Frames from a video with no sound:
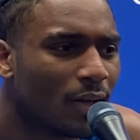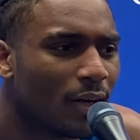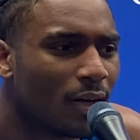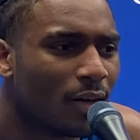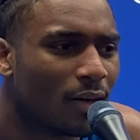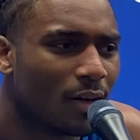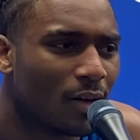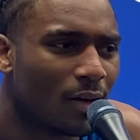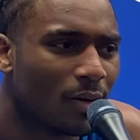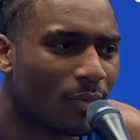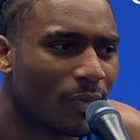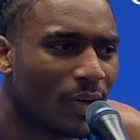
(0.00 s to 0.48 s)

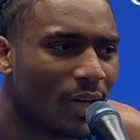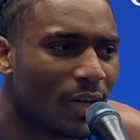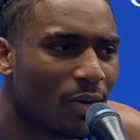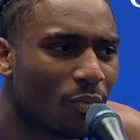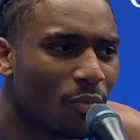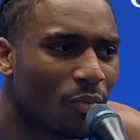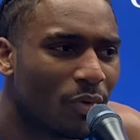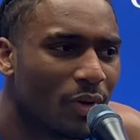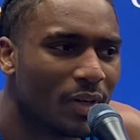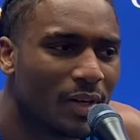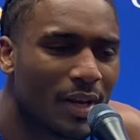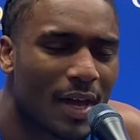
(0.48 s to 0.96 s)
And it
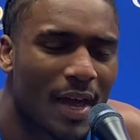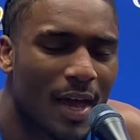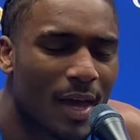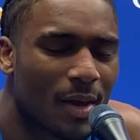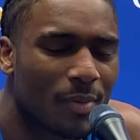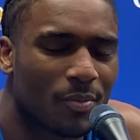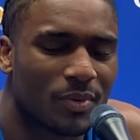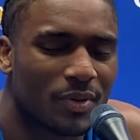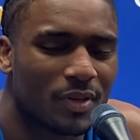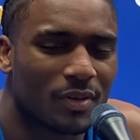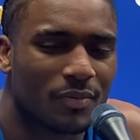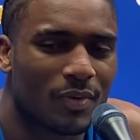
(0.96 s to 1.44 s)
wouldn't have
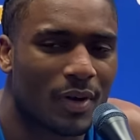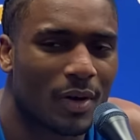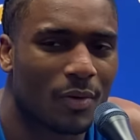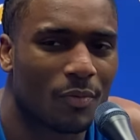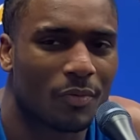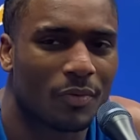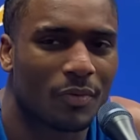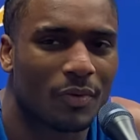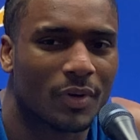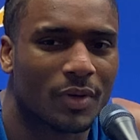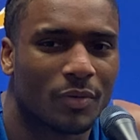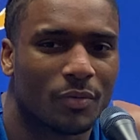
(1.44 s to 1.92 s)
happened if I
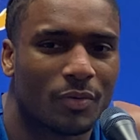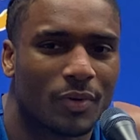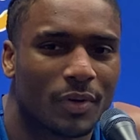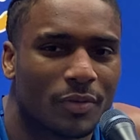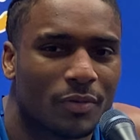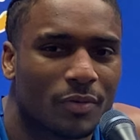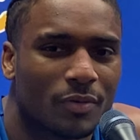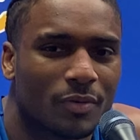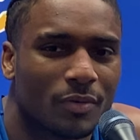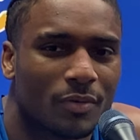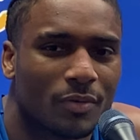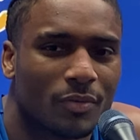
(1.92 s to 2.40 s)
went
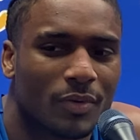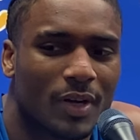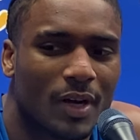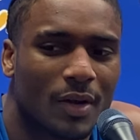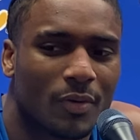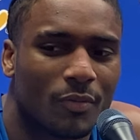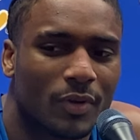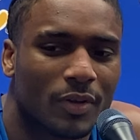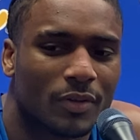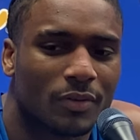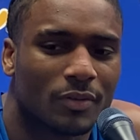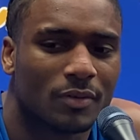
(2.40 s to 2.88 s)
through what I
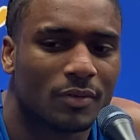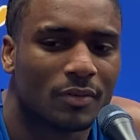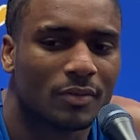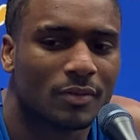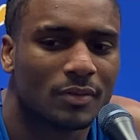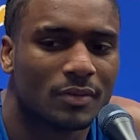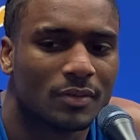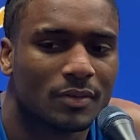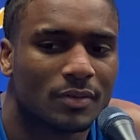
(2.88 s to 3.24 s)
went through.